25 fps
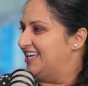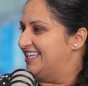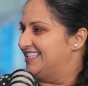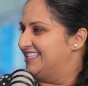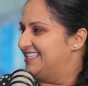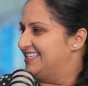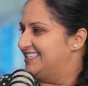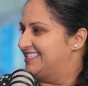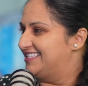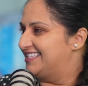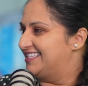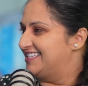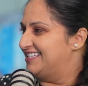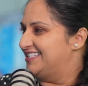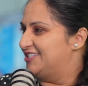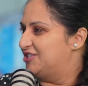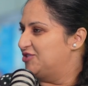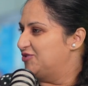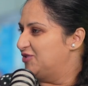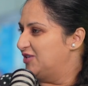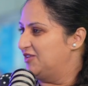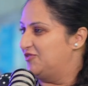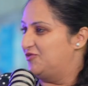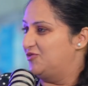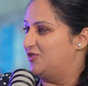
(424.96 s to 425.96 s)
industry. So
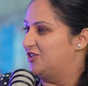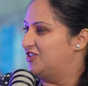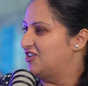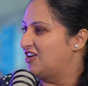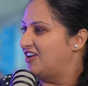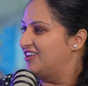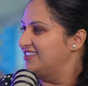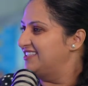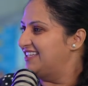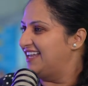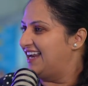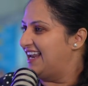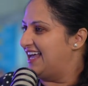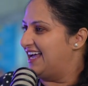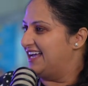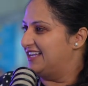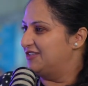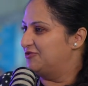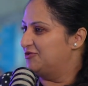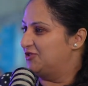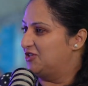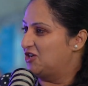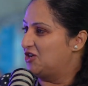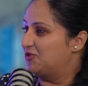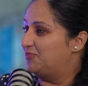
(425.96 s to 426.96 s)
if we're not aligned,
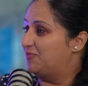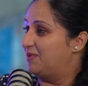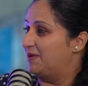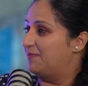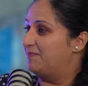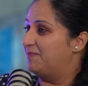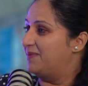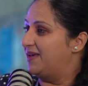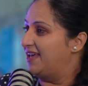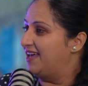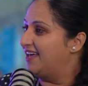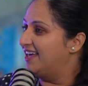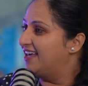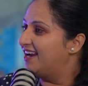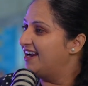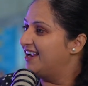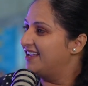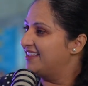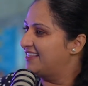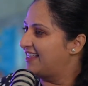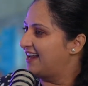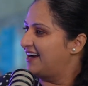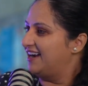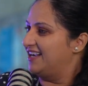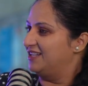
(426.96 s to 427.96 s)
we're not preparing
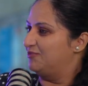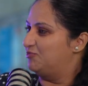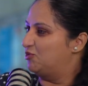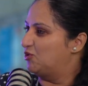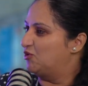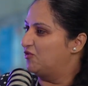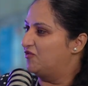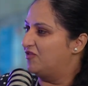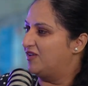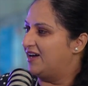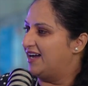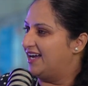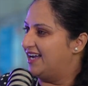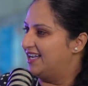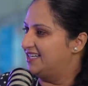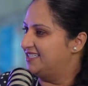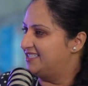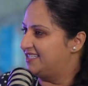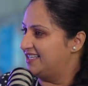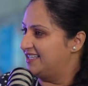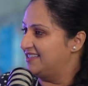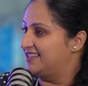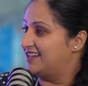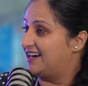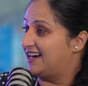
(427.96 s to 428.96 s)
the right profiles
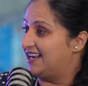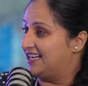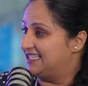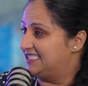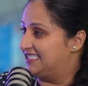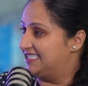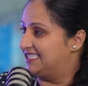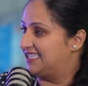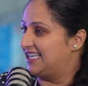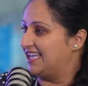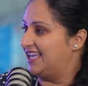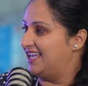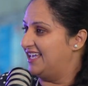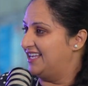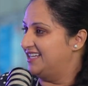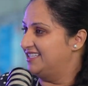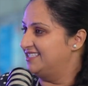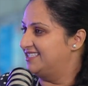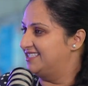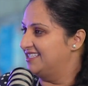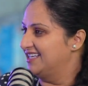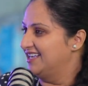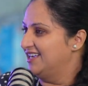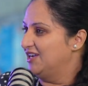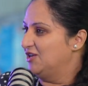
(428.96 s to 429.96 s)
and the right
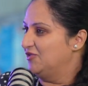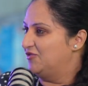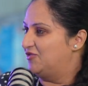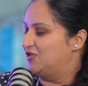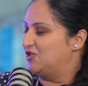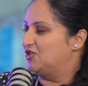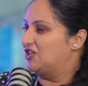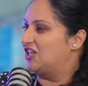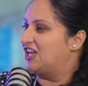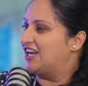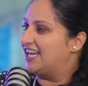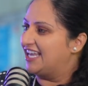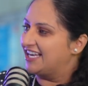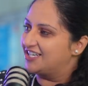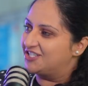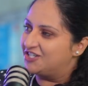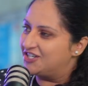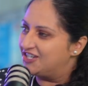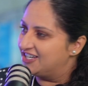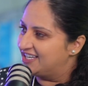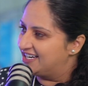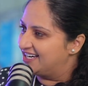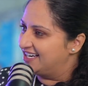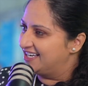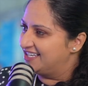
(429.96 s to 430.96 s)
skills for the next
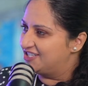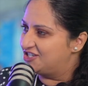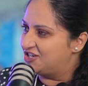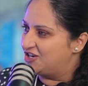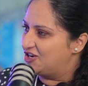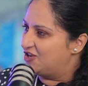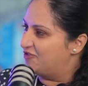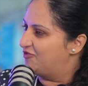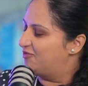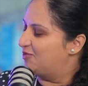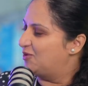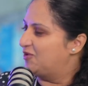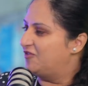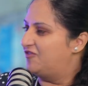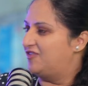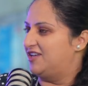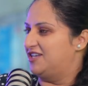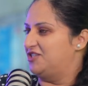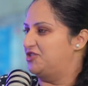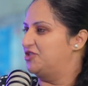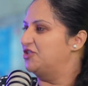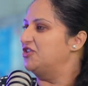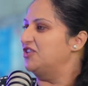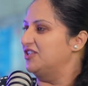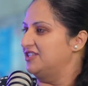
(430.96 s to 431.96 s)
generation of
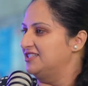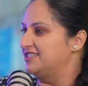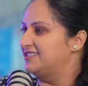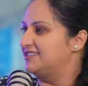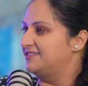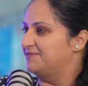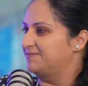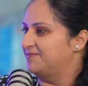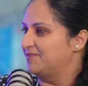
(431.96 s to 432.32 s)
professionals.